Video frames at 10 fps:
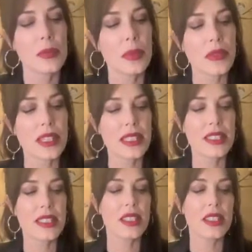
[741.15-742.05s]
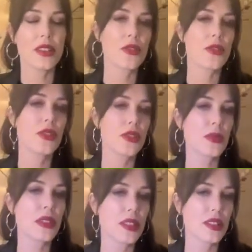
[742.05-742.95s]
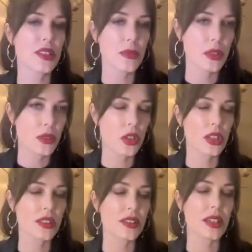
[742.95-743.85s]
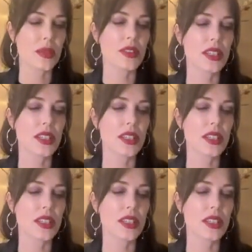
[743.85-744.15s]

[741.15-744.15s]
but they did introduce me to some new concepts.